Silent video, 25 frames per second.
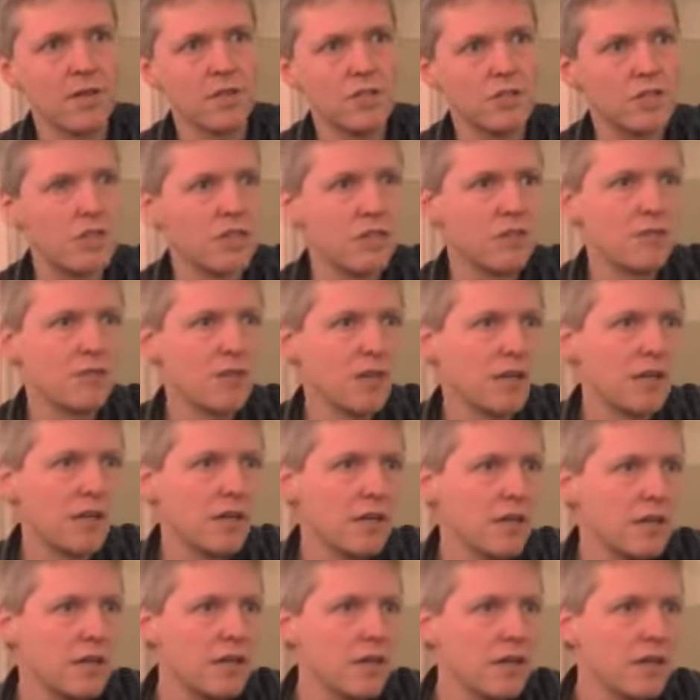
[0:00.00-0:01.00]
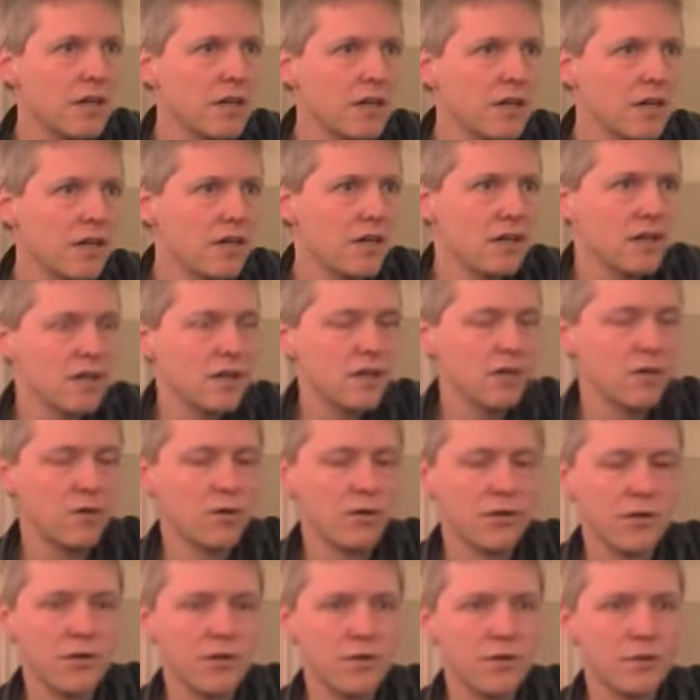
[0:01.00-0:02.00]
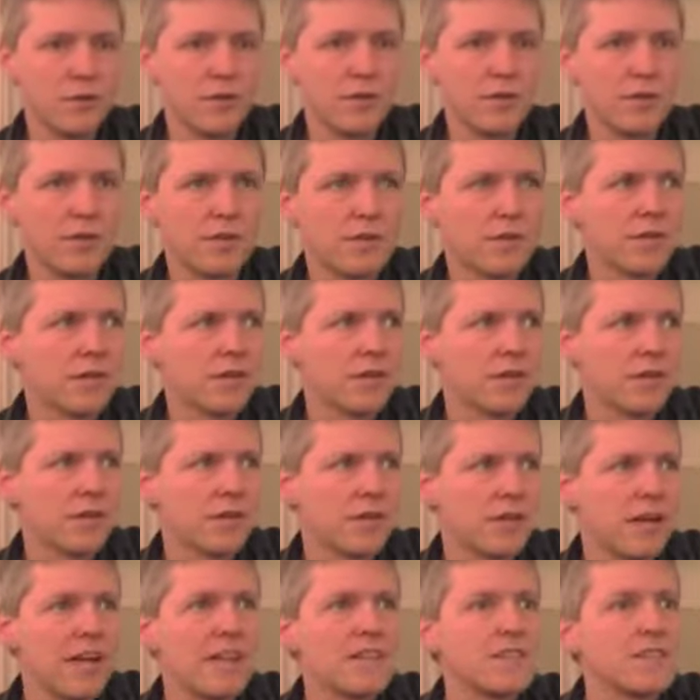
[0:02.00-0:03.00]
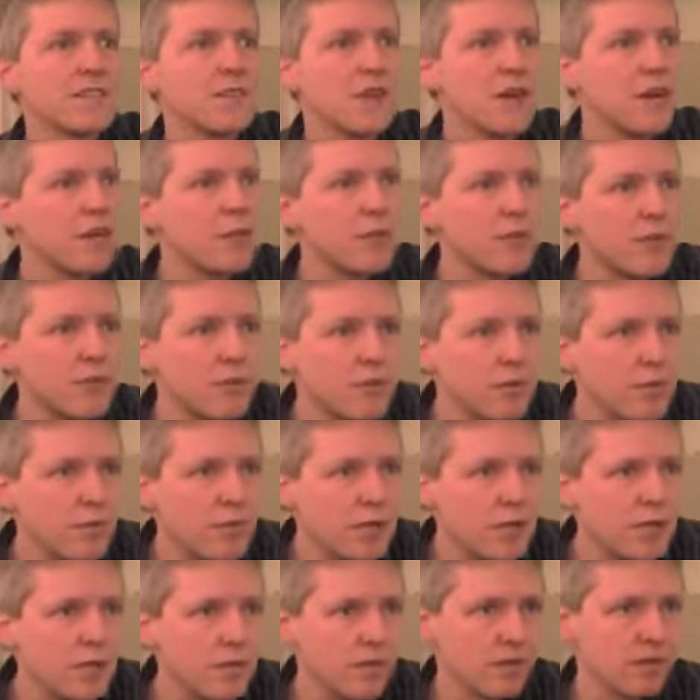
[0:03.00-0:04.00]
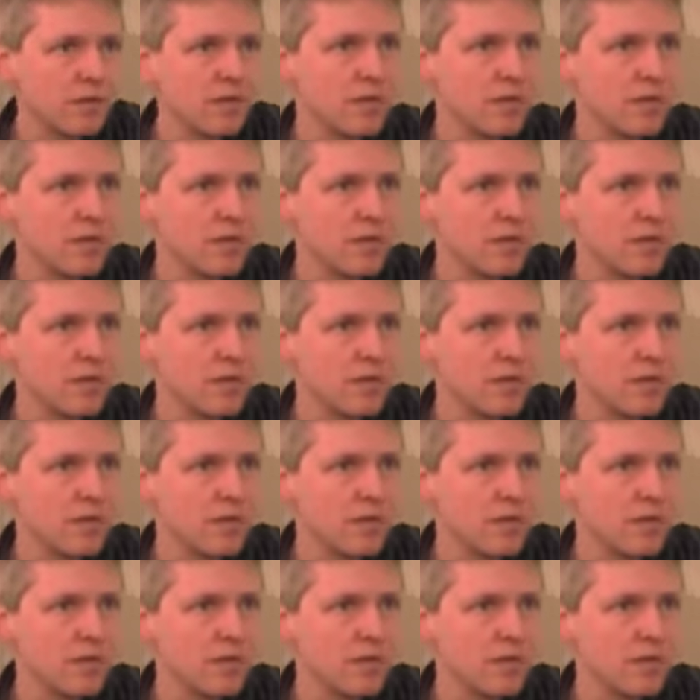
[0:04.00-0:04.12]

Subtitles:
GFK or with glass fiber or whatever,